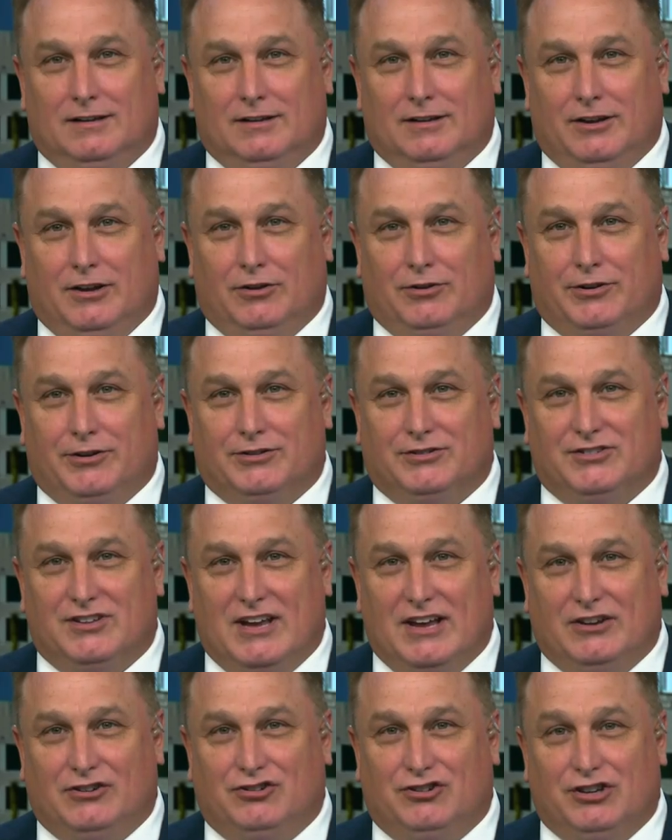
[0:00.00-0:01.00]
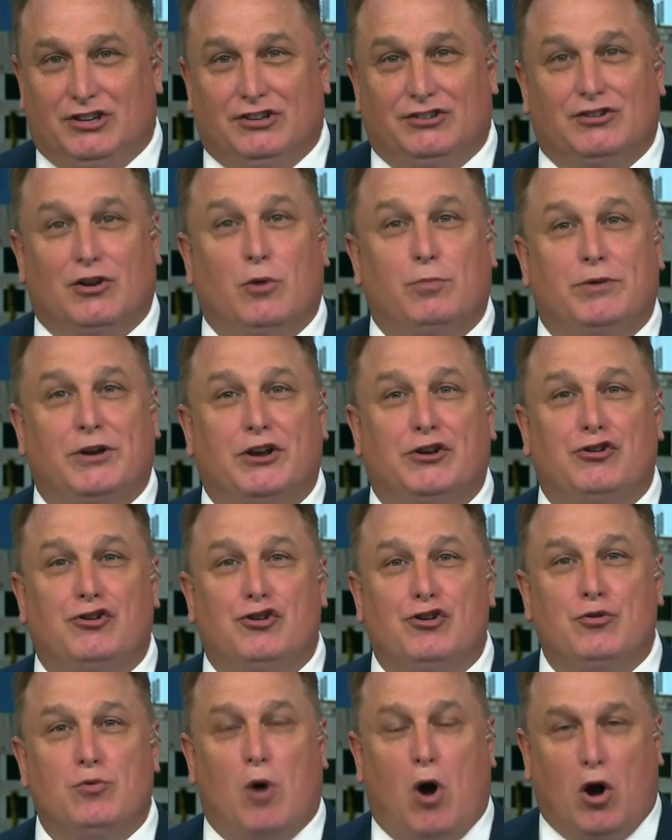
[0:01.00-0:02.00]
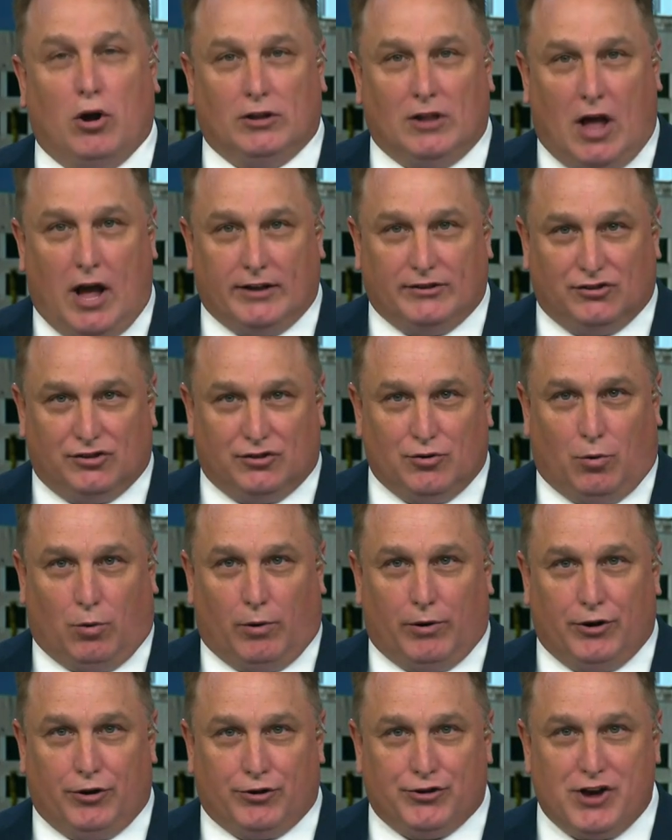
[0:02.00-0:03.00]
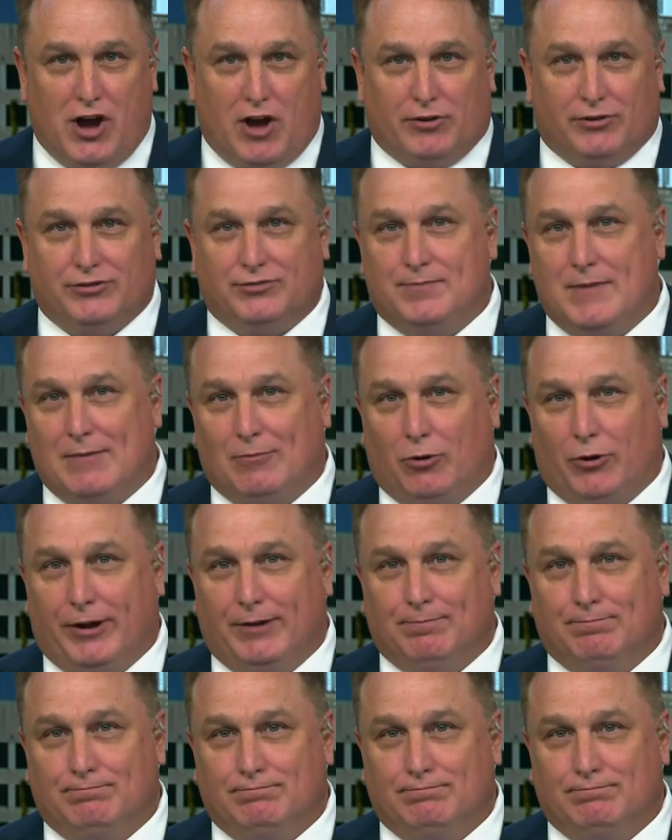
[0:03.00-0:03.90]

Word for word: Gilliard says she's opened a new online store in her daughter's memory.